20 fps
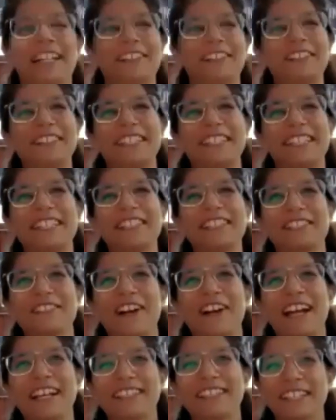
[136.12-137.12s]
don't think so.
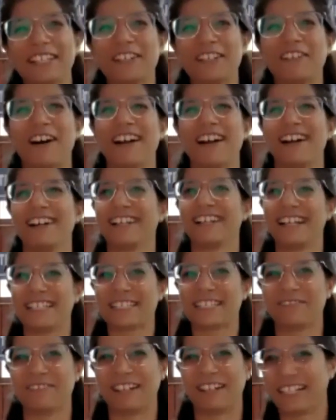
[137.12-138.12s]
I think you are
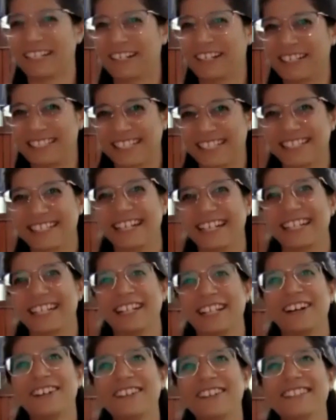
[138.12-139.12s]
underestimating yourself right
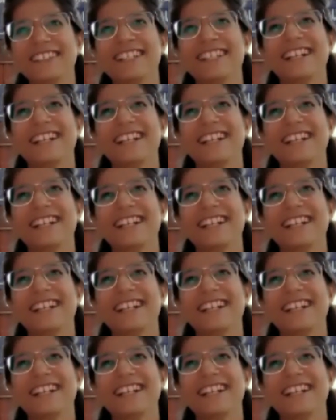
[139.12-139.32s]
now.